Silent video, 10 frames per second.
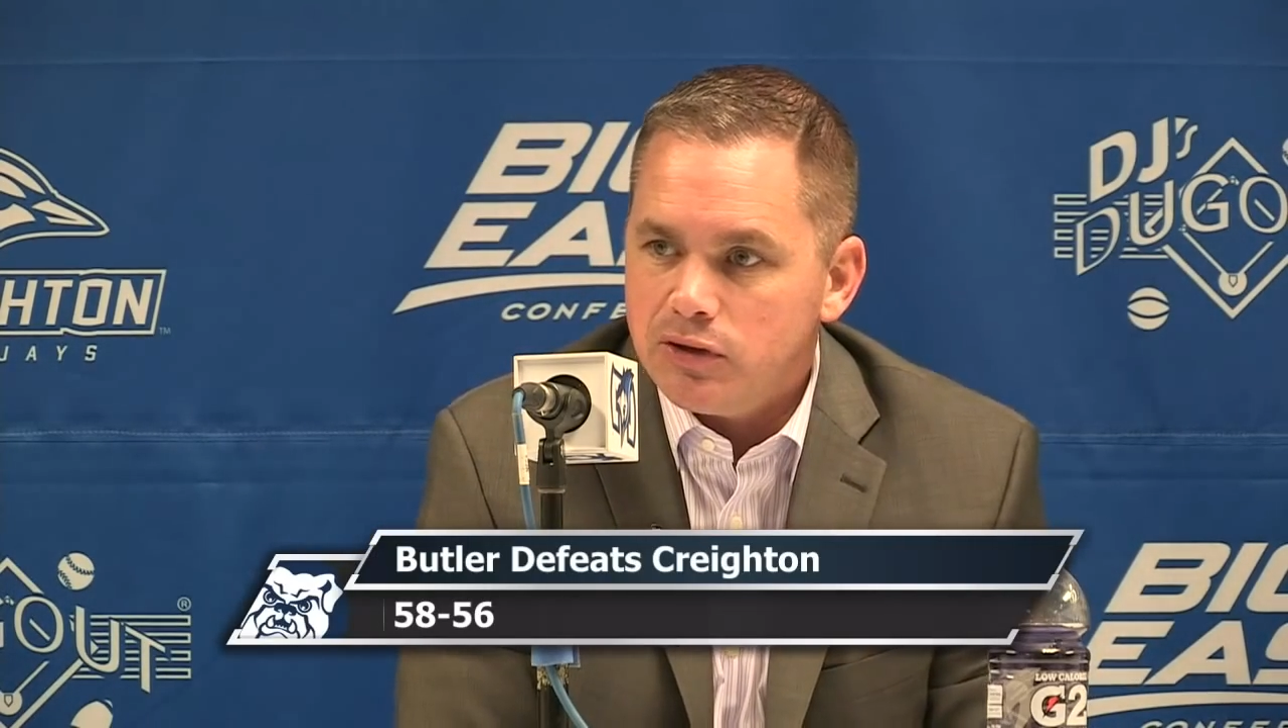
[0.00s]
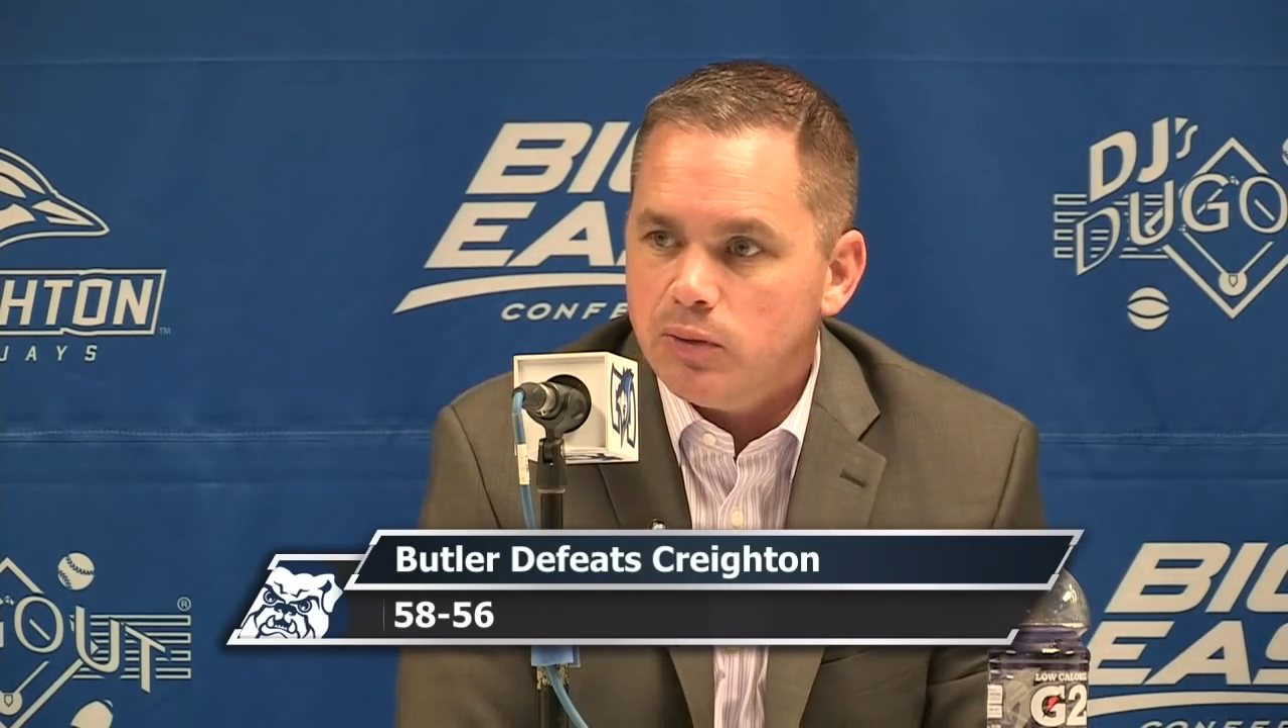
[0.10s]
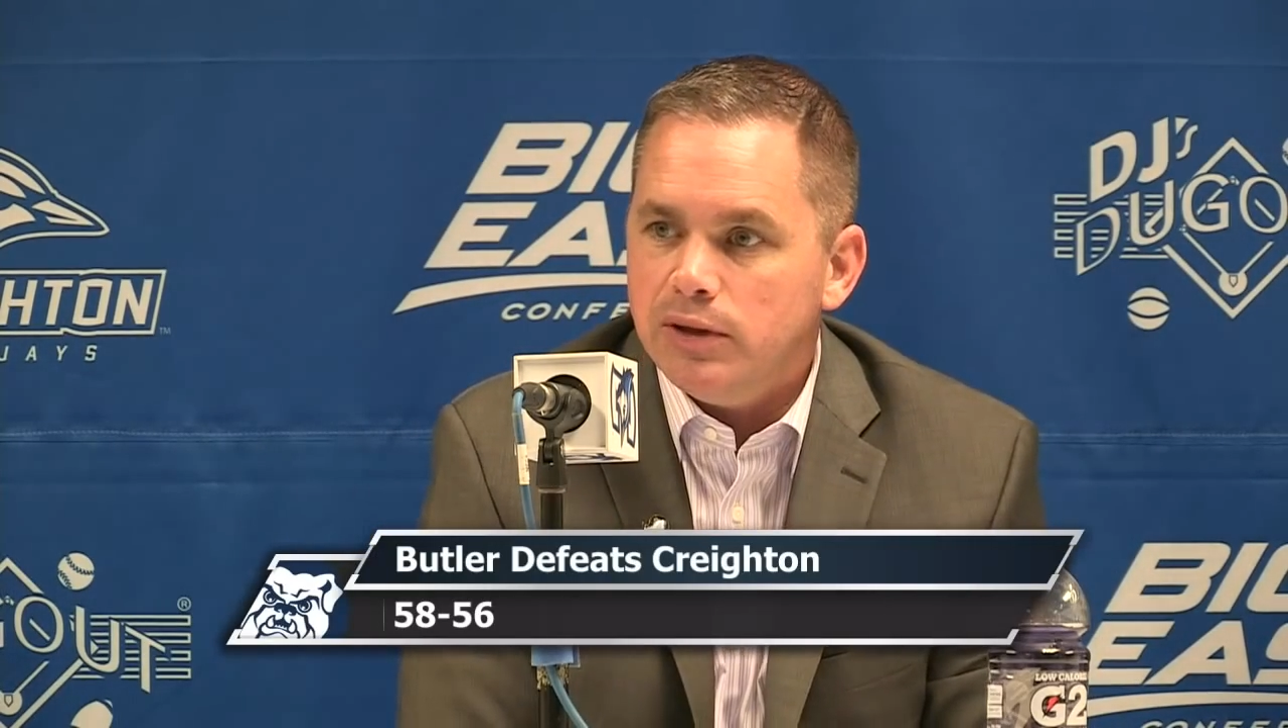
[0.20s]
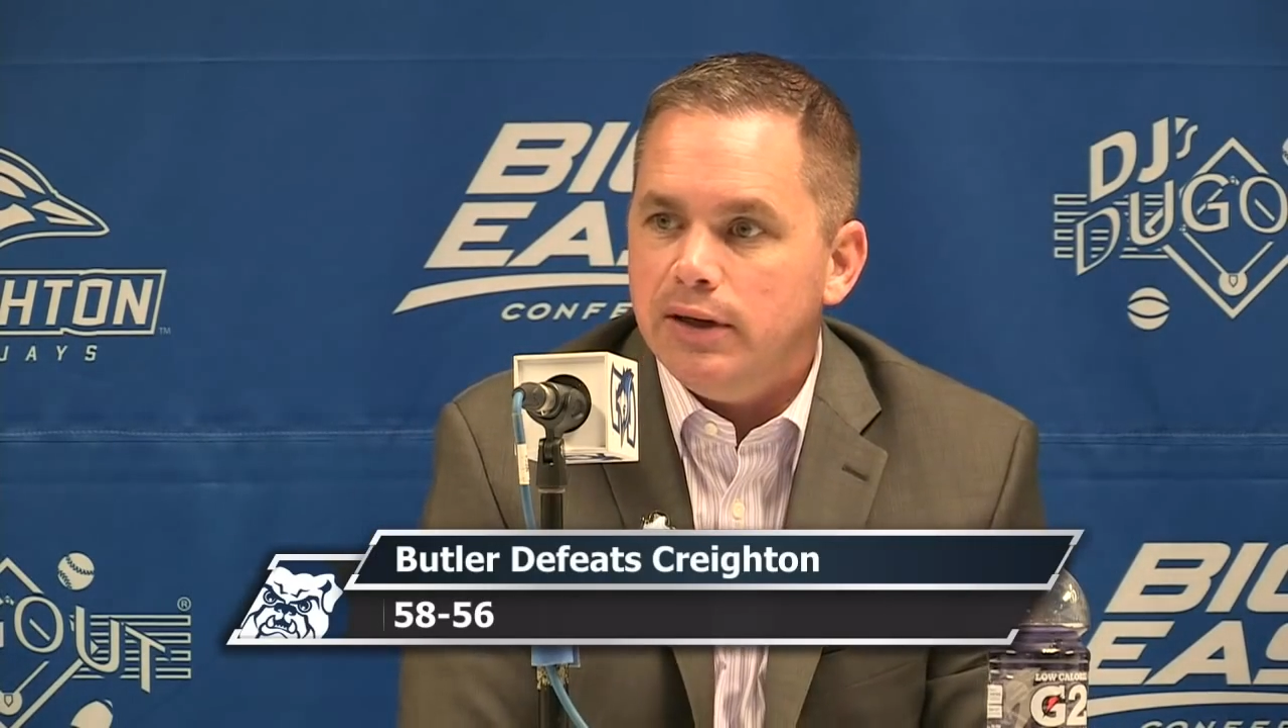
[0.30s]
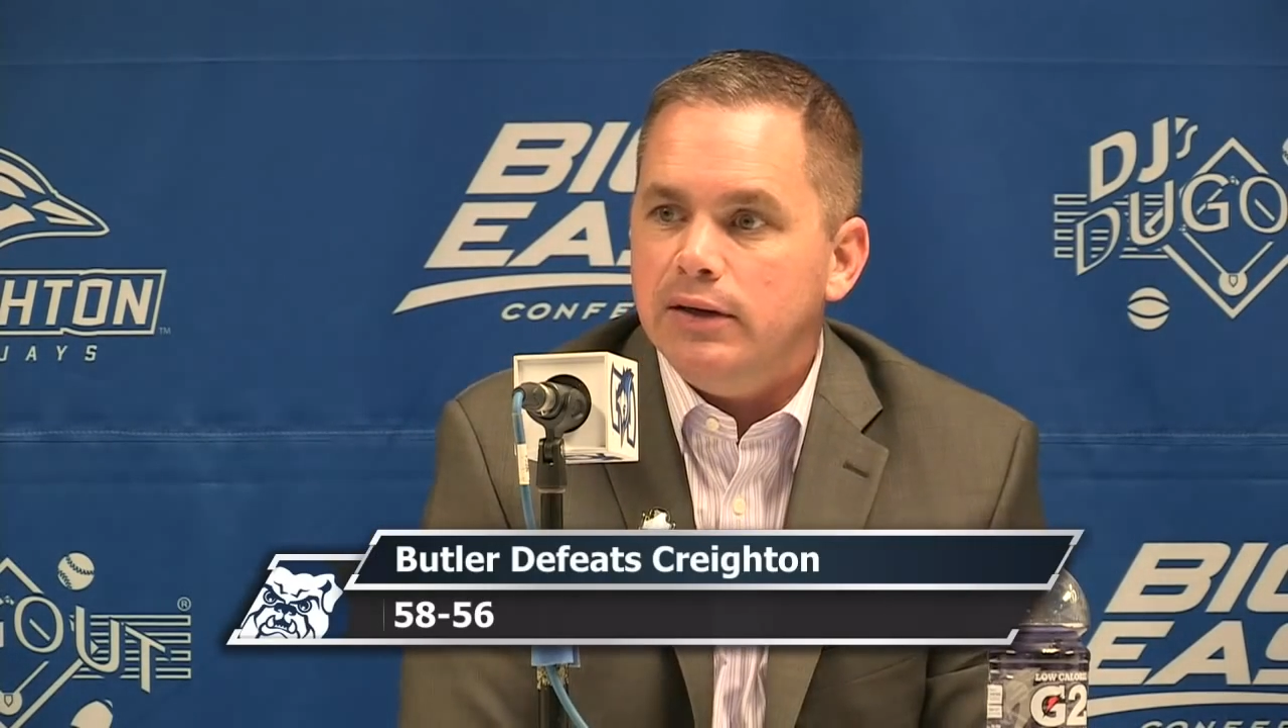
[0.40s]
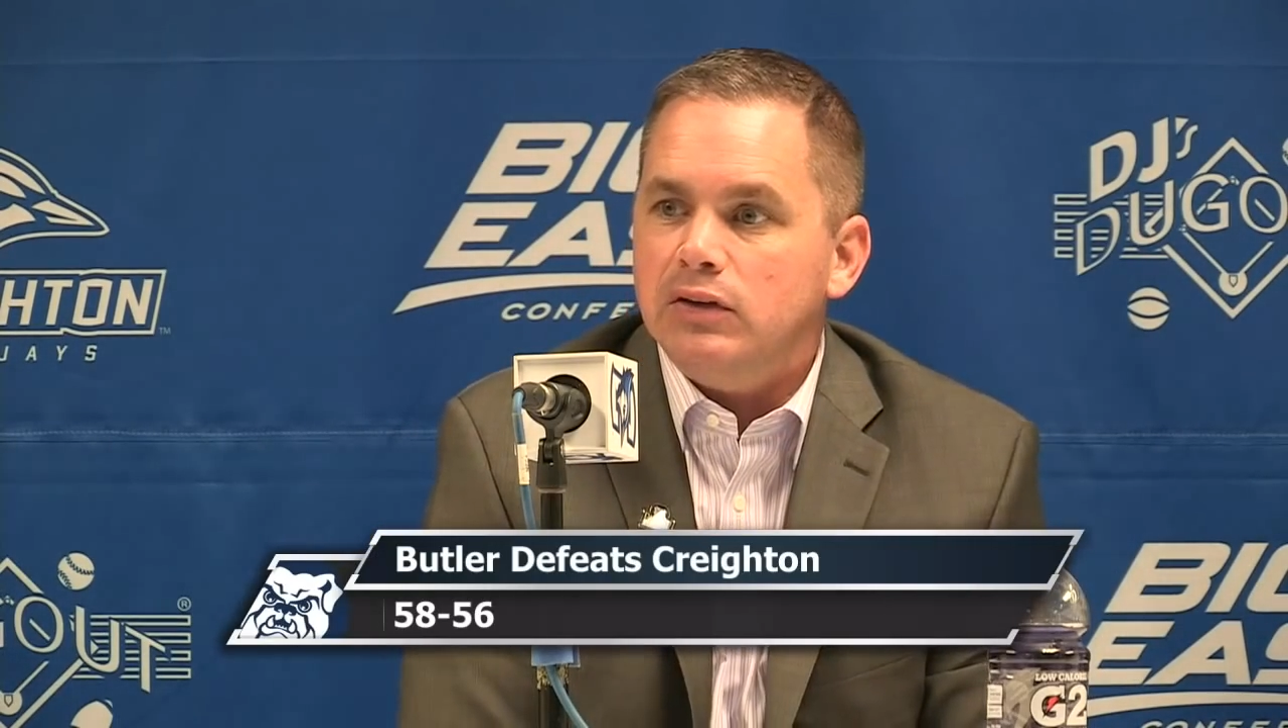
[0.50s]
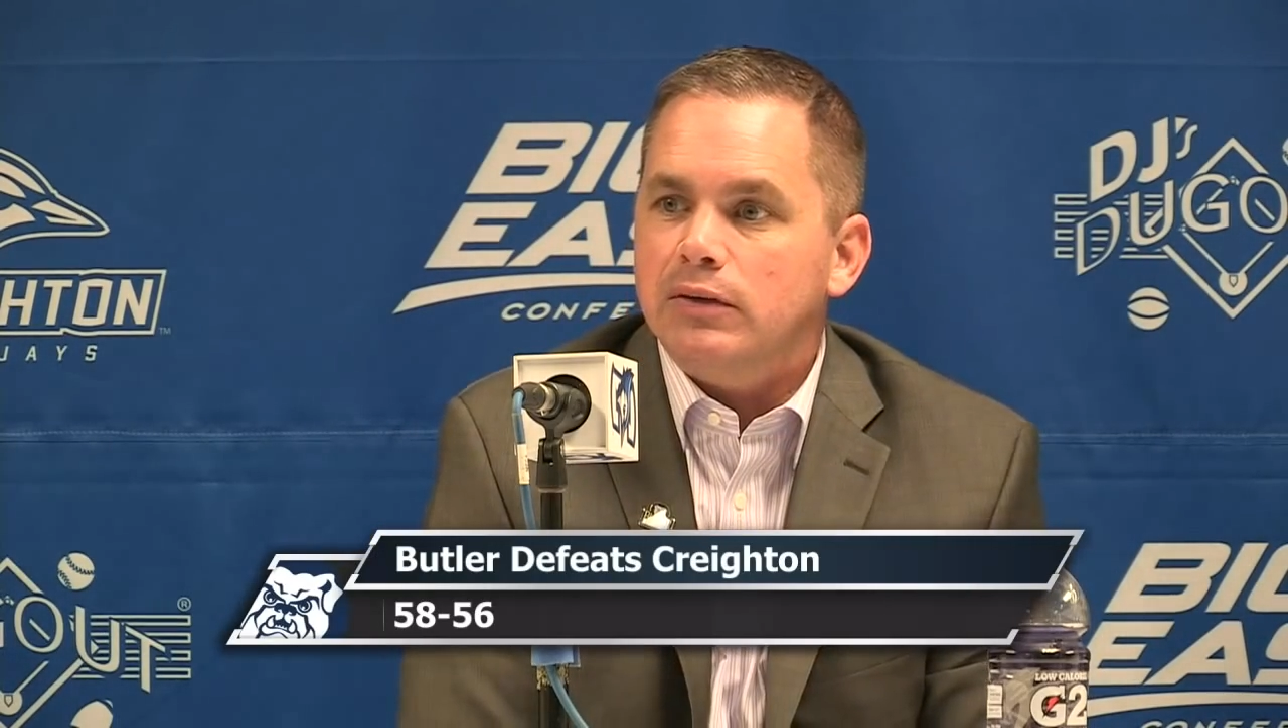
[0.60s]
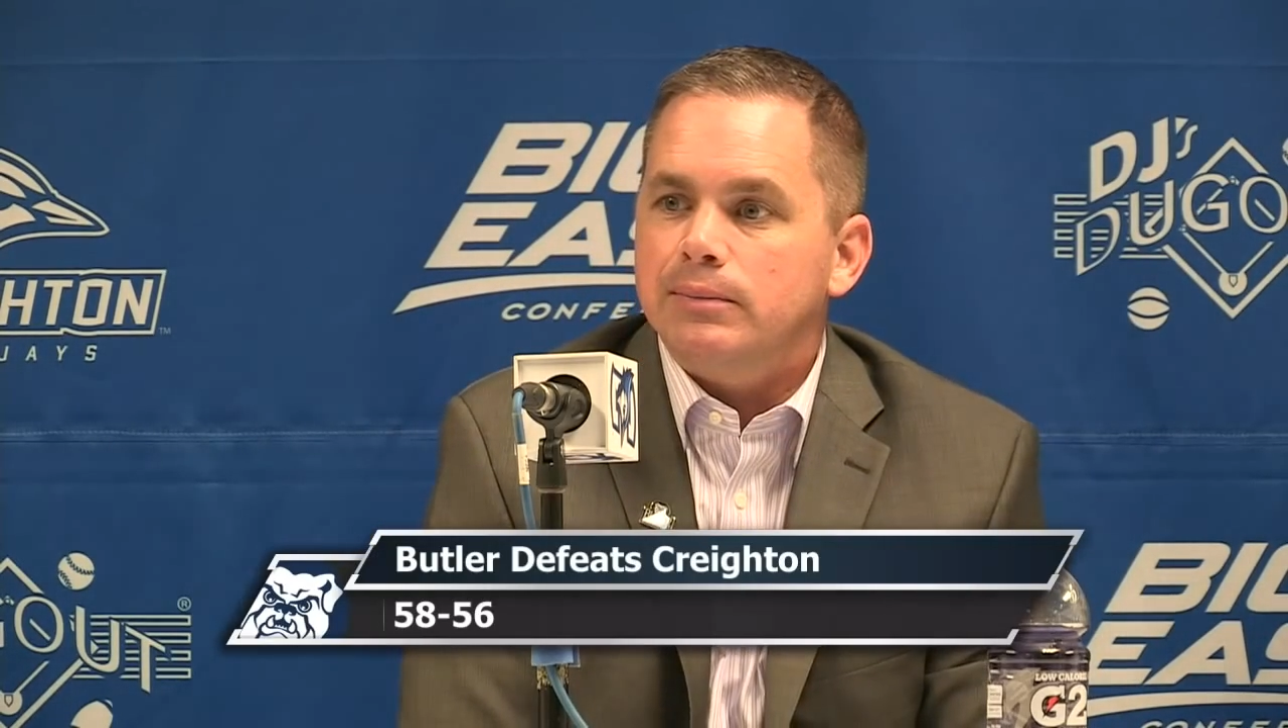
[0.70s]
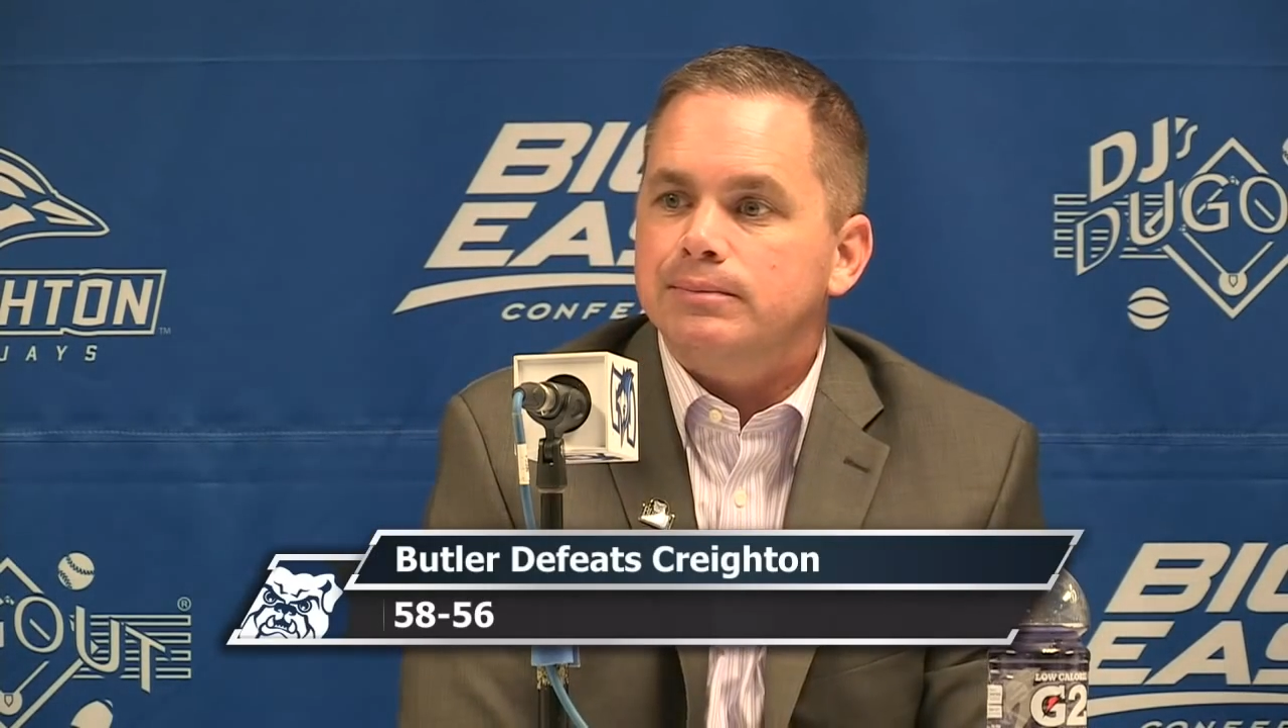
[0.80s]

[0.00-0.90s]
three days.